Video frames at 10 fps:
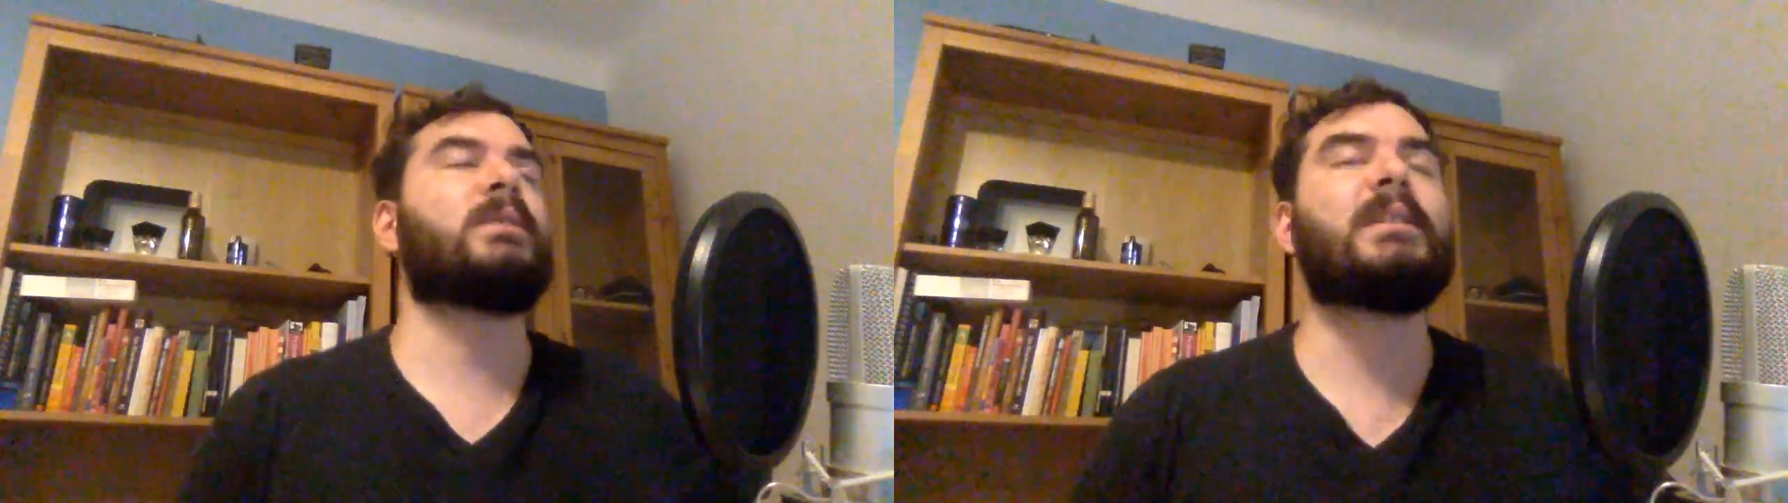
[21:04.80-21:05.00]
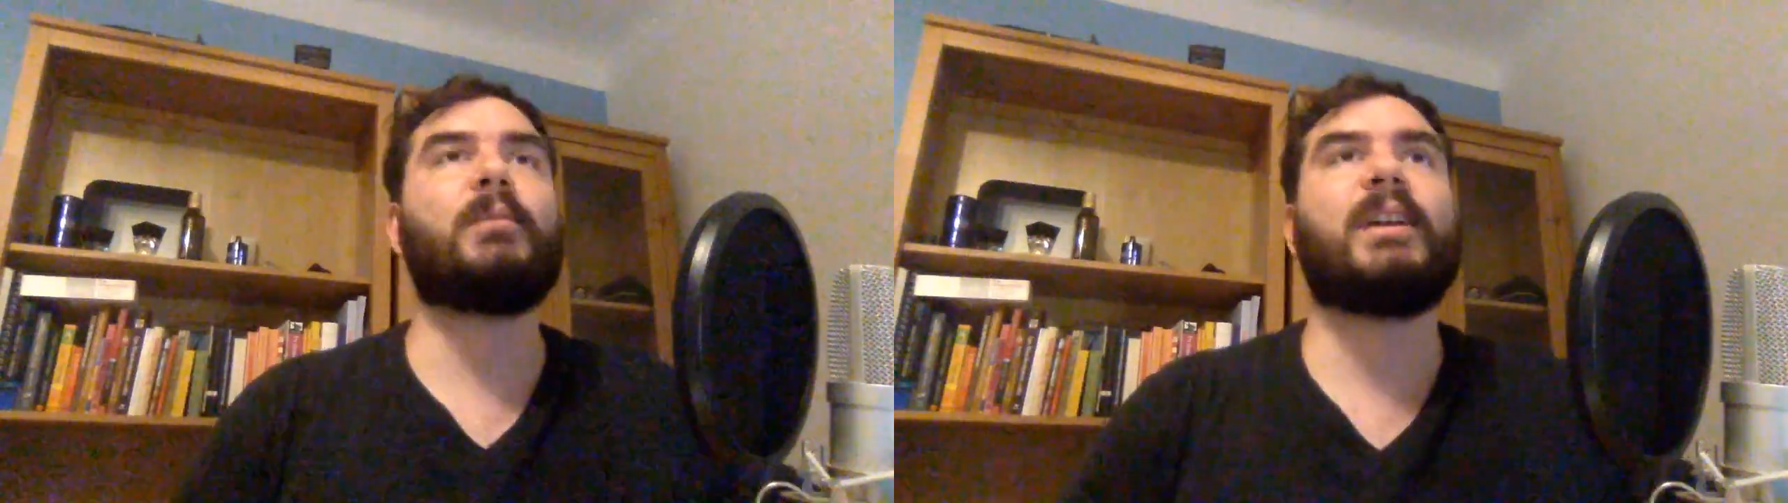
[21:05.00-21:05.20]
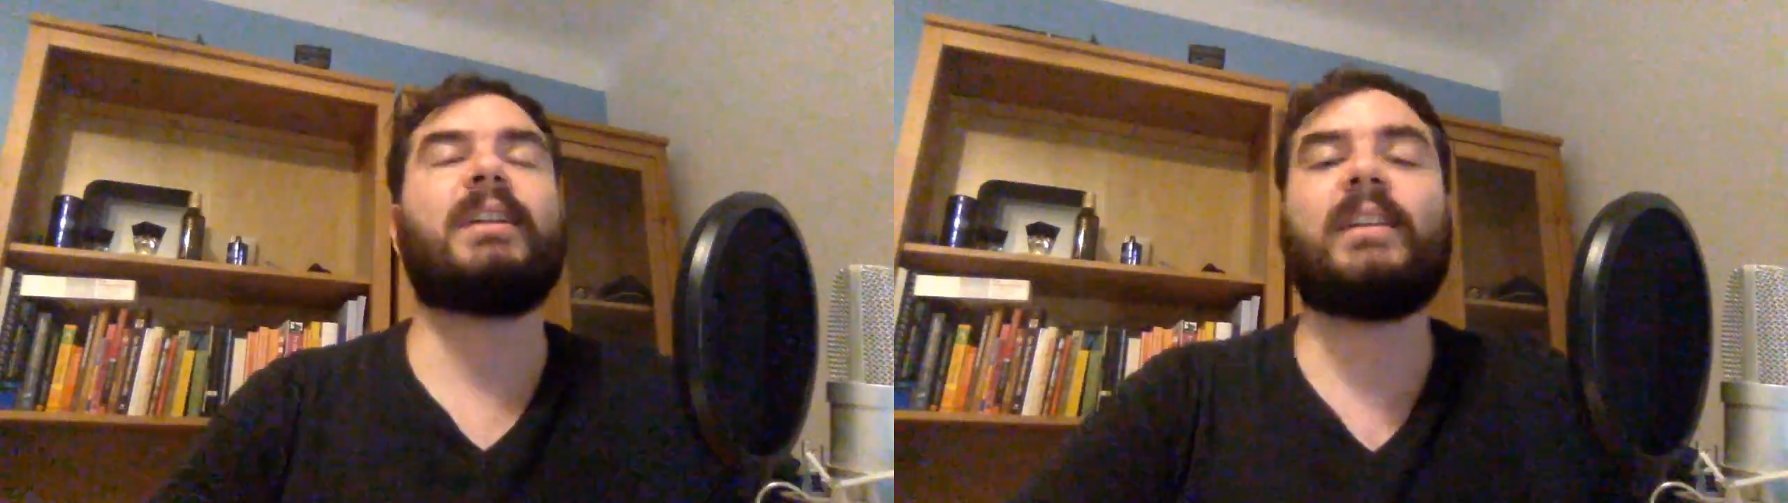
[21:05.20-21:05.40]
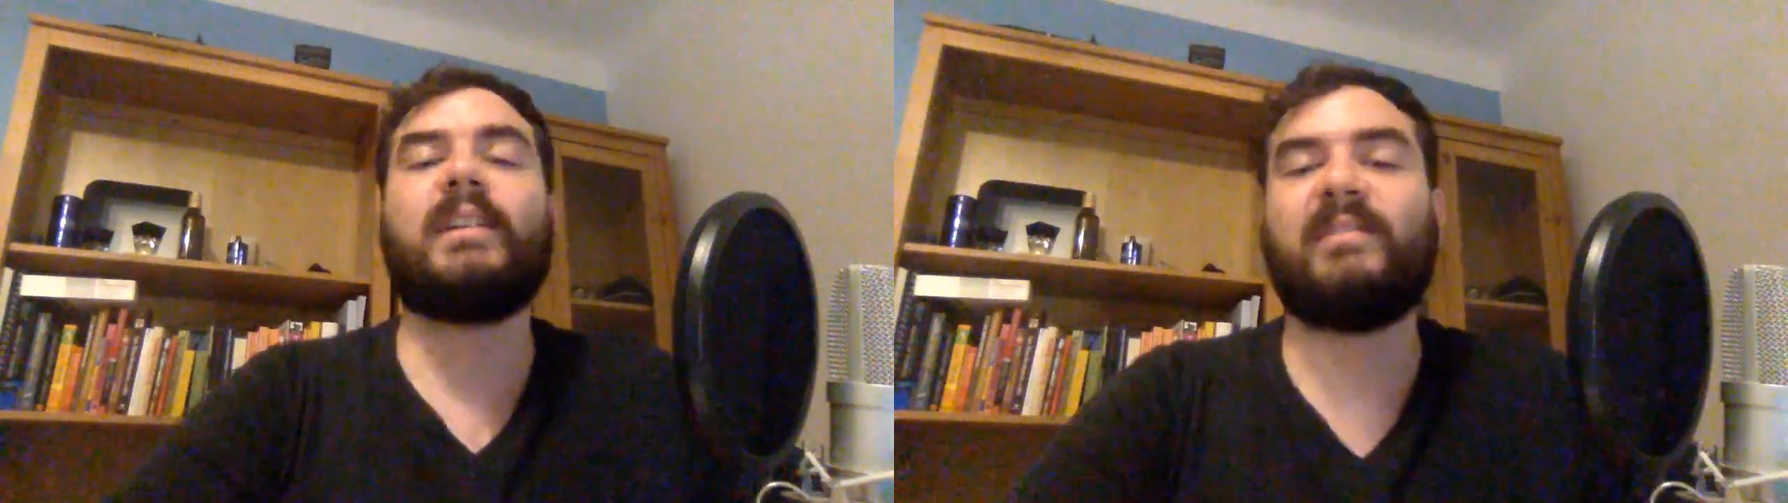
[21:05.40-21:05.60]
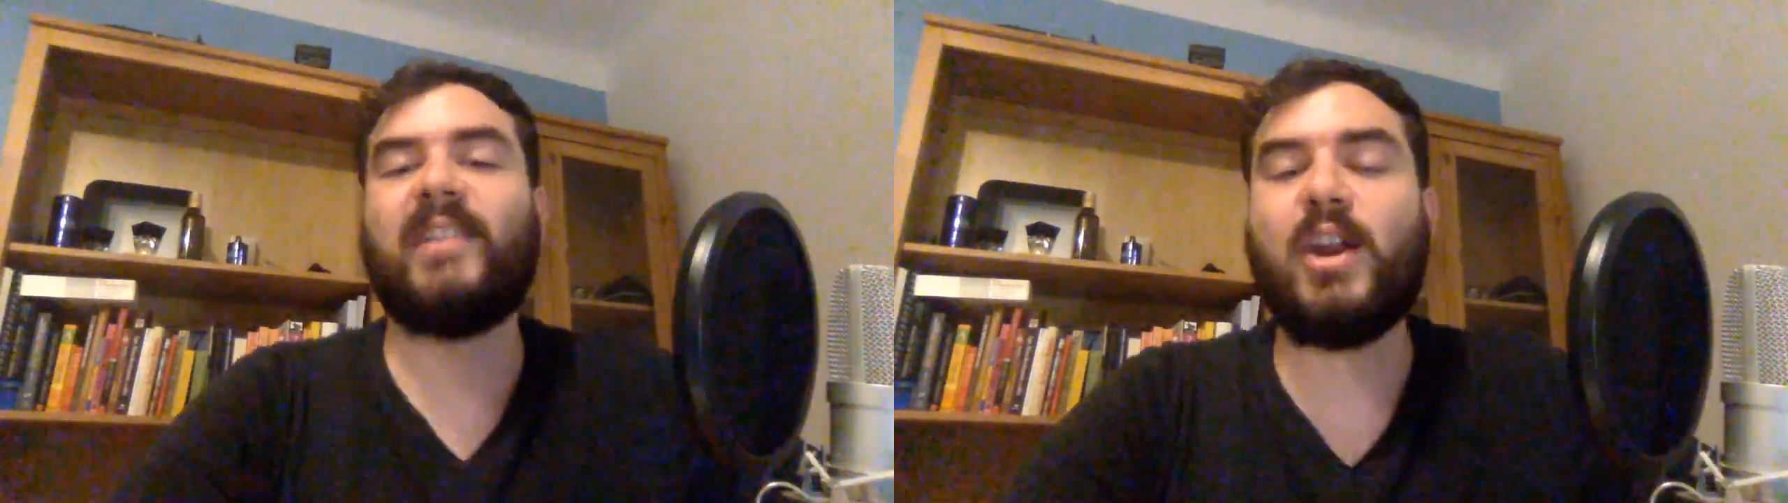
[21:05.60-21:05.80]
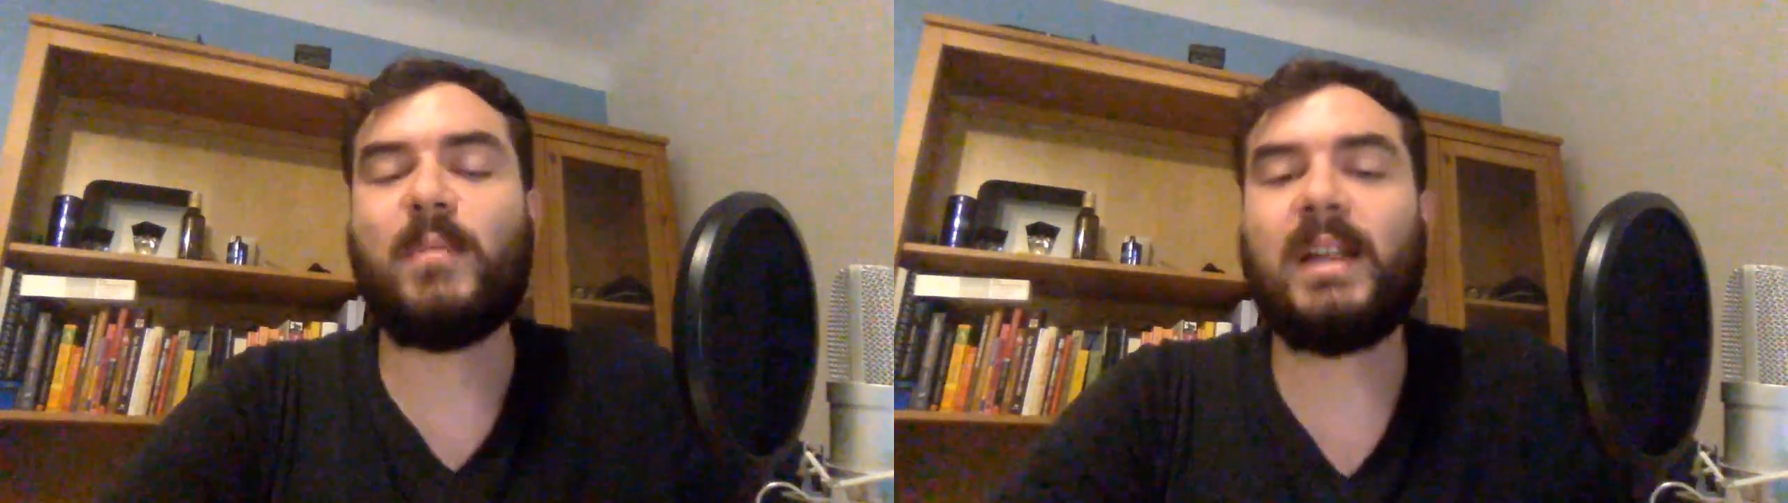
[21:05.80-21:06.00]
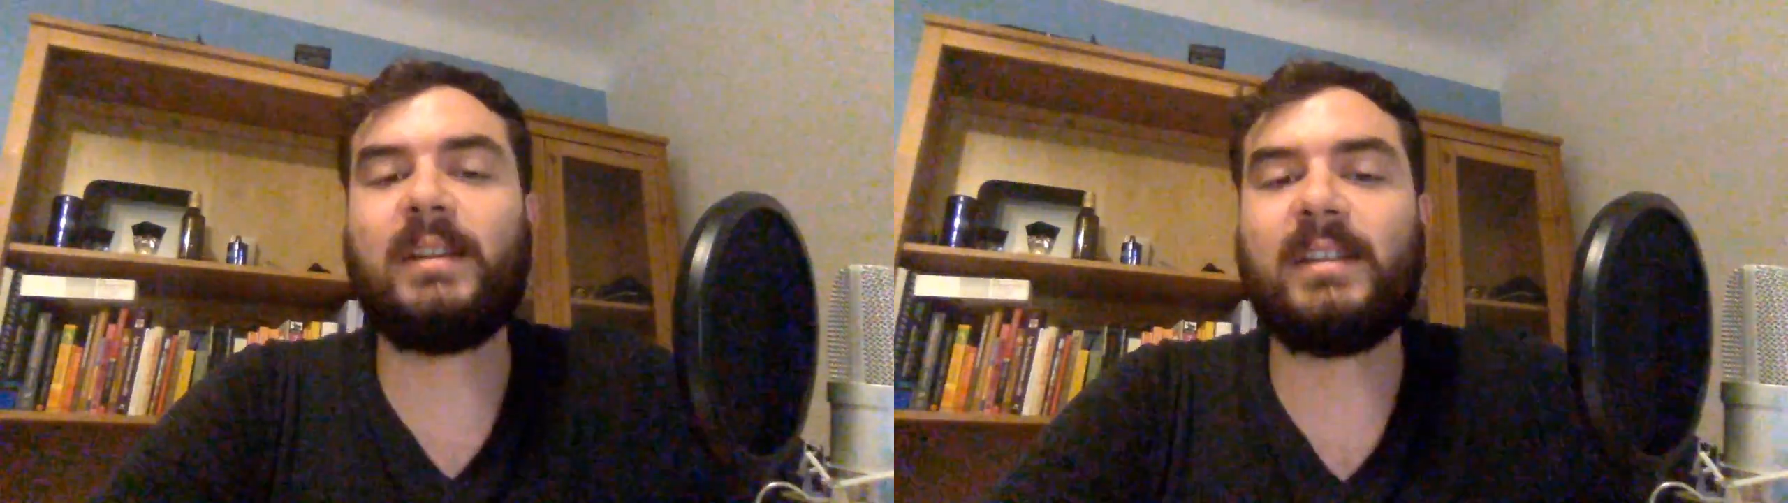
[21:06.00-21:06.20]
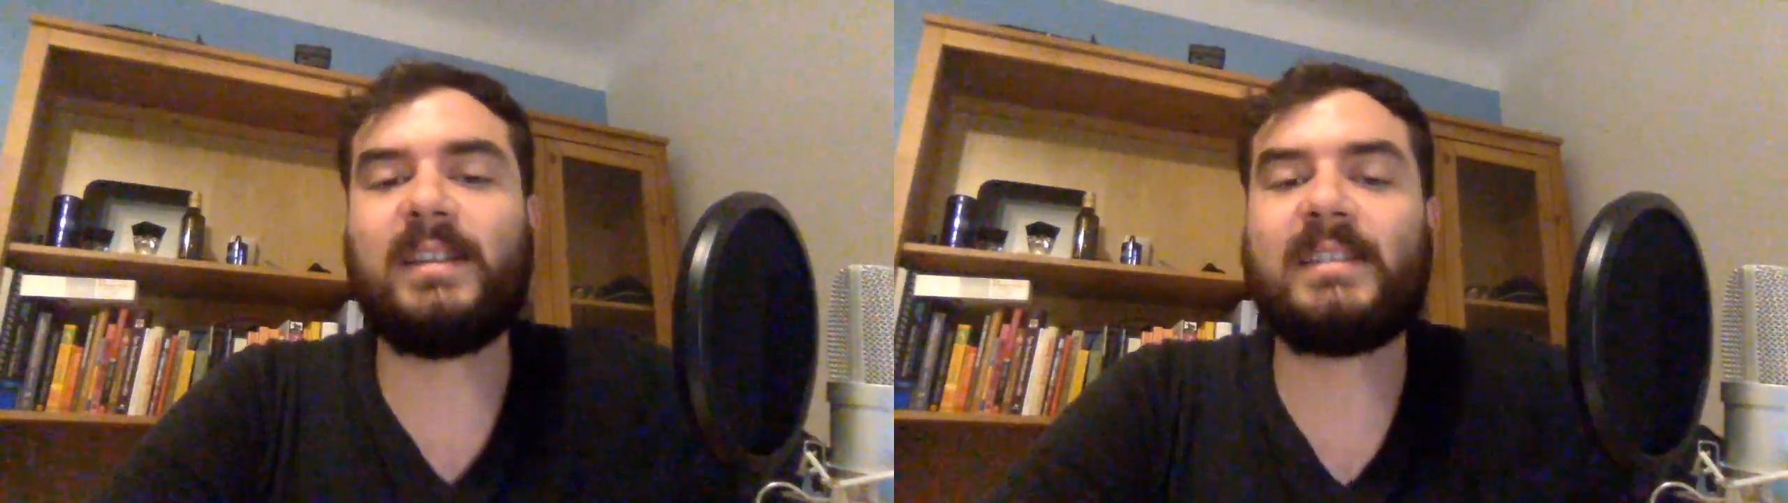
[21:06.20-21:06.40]
simulate an
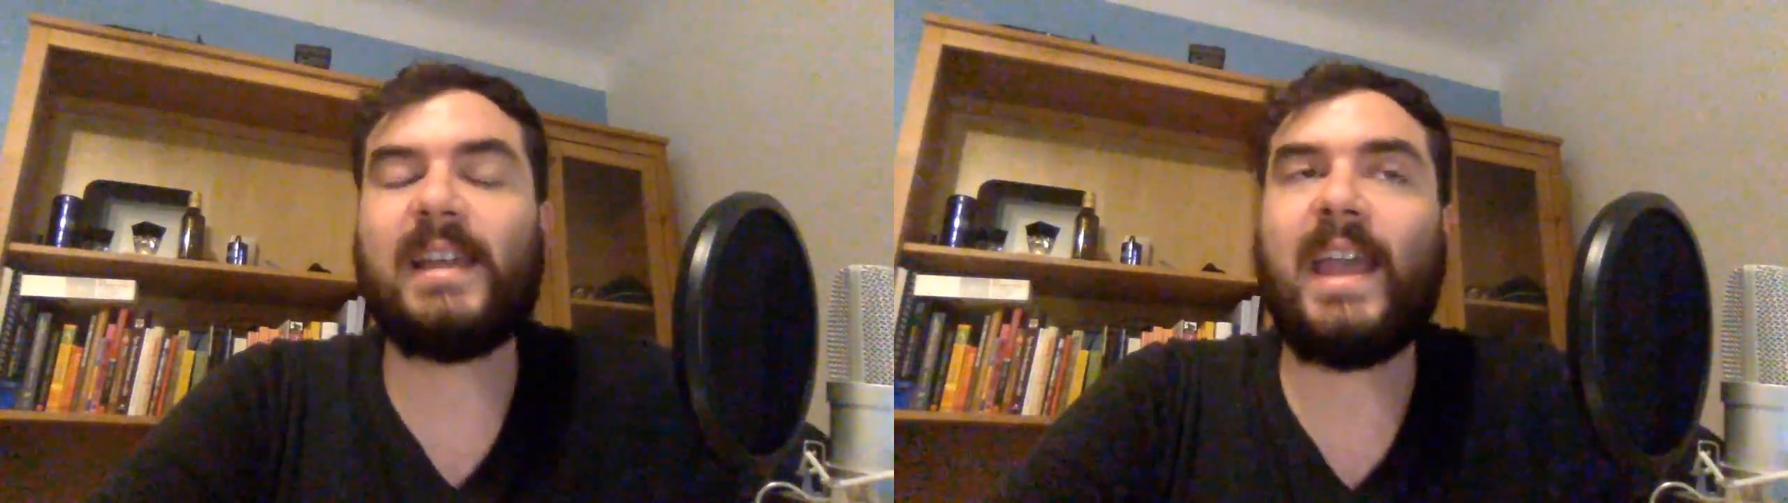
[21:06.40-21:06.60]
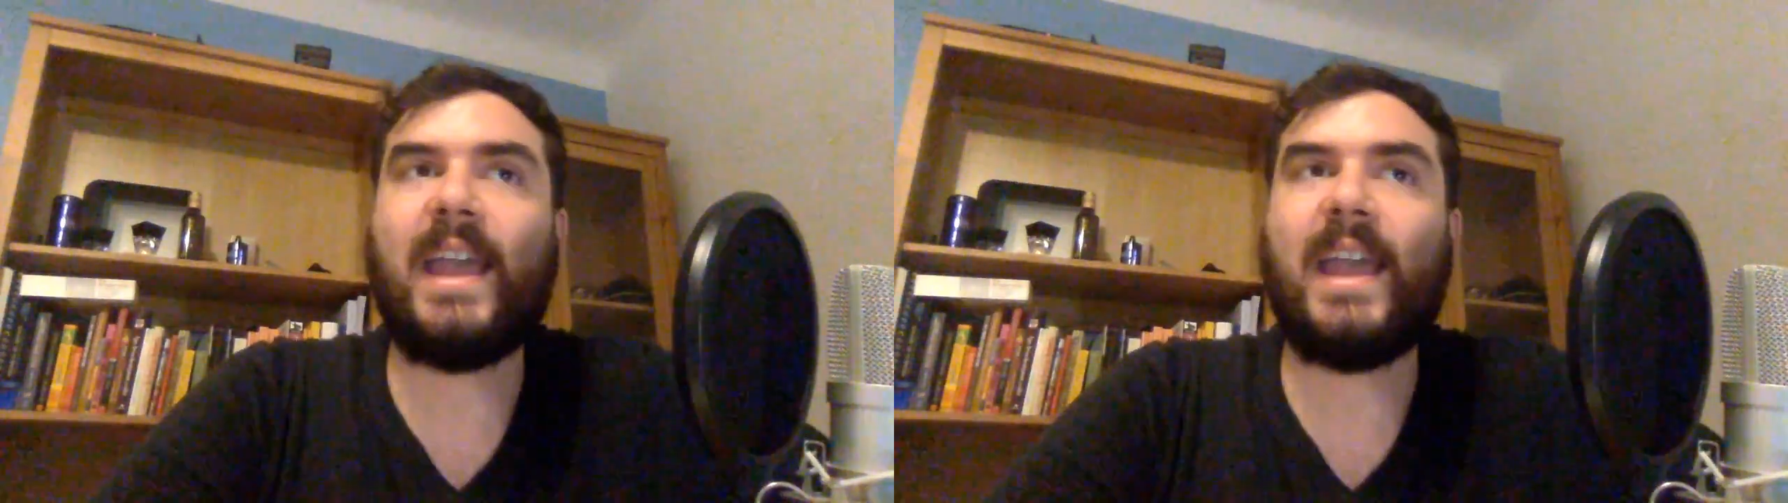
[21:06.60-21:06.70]
environment that is